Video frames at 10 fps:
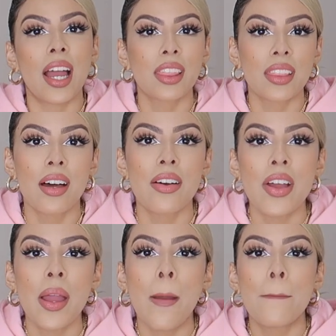I
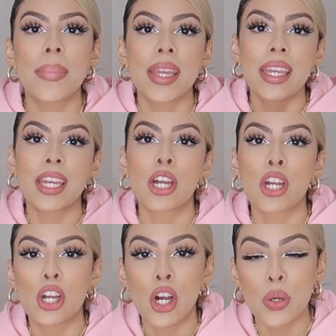love being
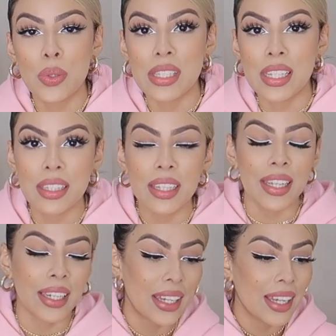cozy.
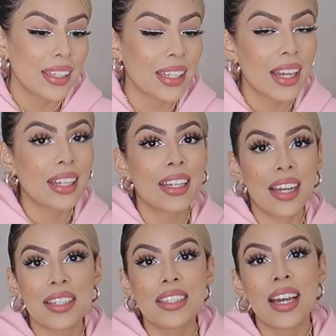Like
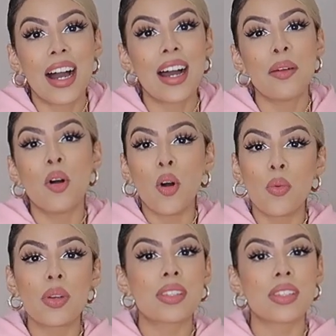guys, I'm
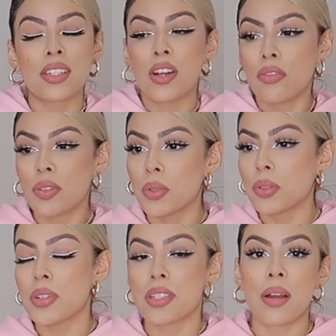always in comfortable
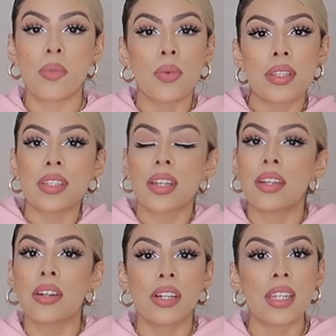clothes. Like I'm always in like
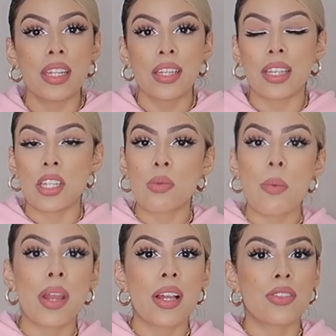in a hoodie and like
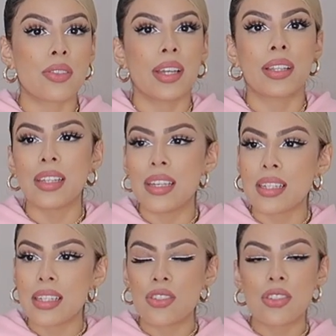sweatpants or like
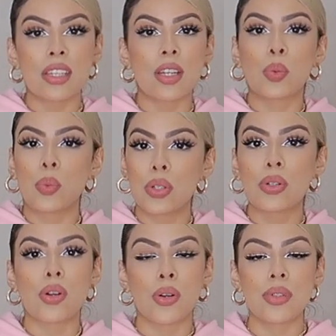leggings, just like
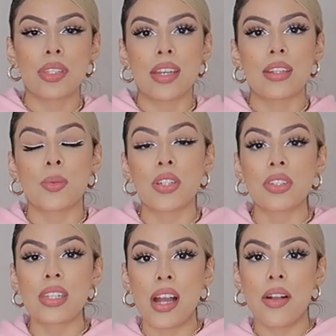real cozy. And
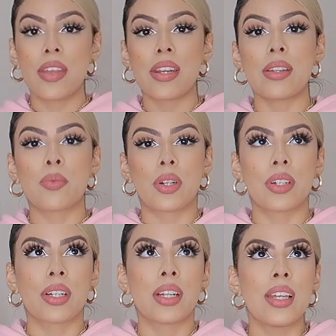especially now that
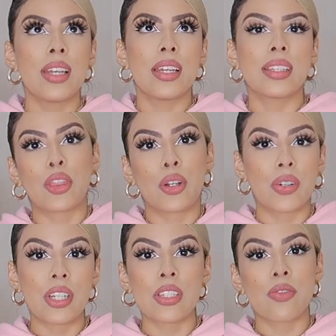we're in
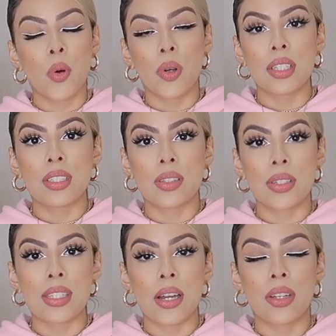30s, 40
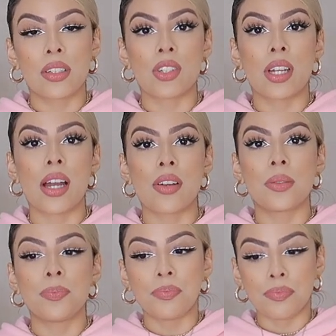degrees out here in
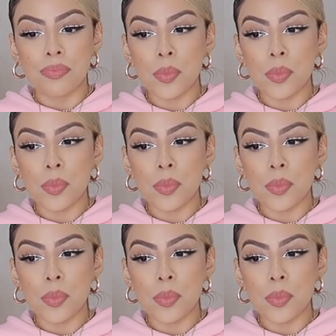Chicago,